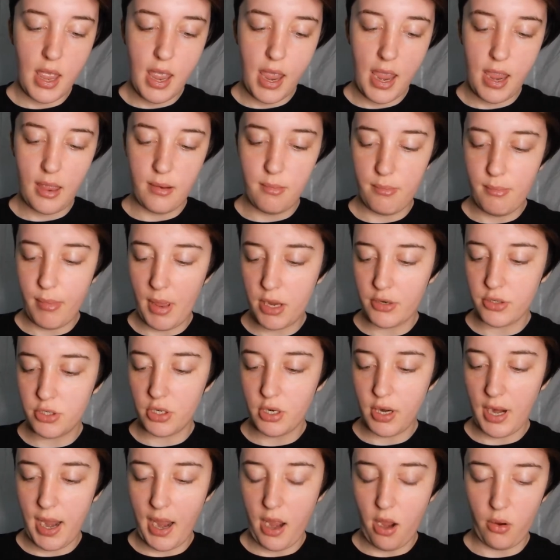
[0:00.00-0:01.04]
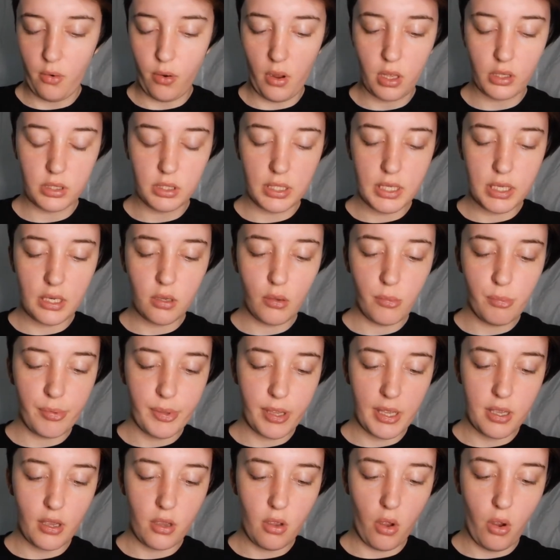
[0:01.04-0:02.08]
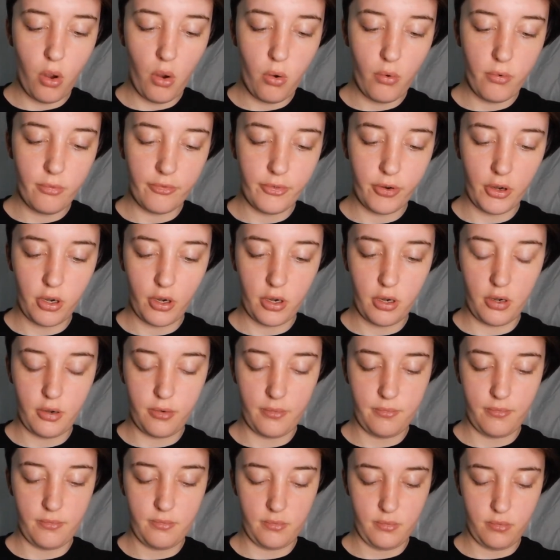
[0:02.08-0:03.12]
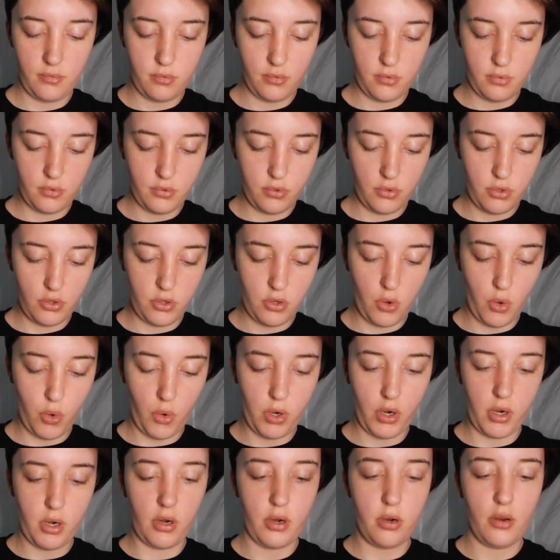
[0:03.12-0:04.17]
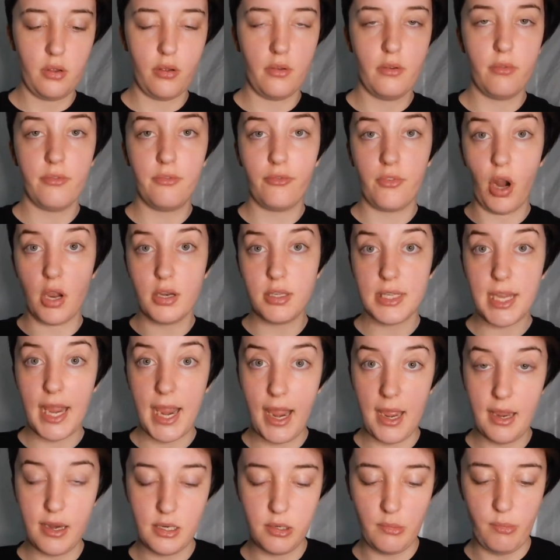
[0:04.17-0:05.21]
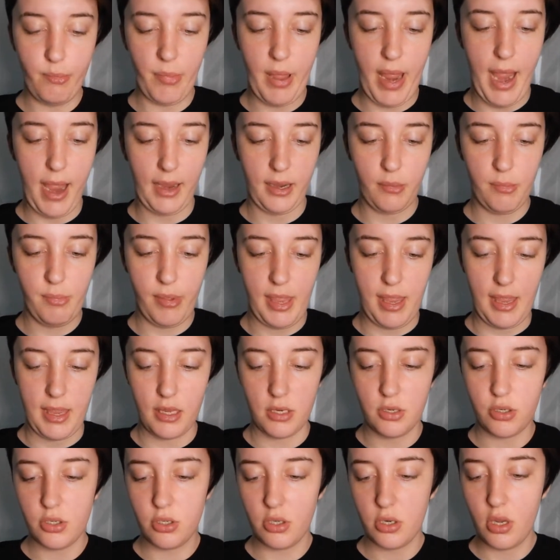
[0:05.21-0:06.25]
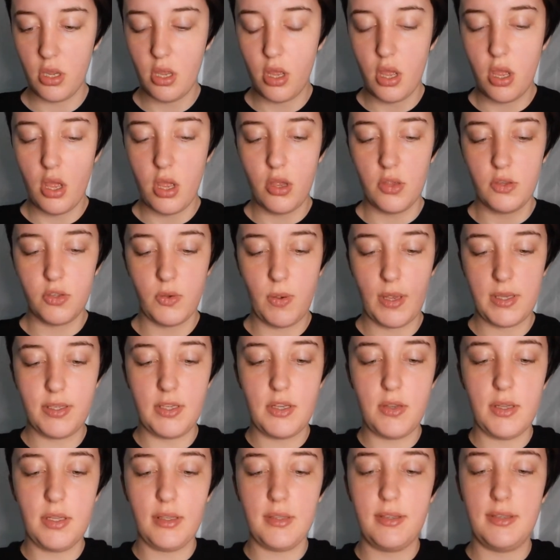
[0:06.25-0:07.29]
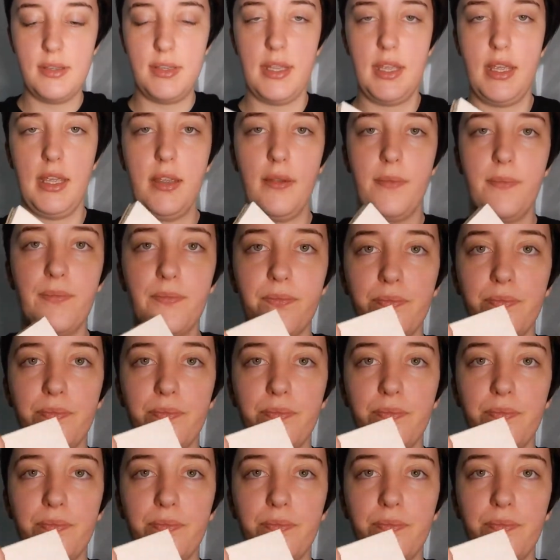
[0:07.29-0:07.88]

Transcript: and measure out a little bit over your front and back page. So as you can see,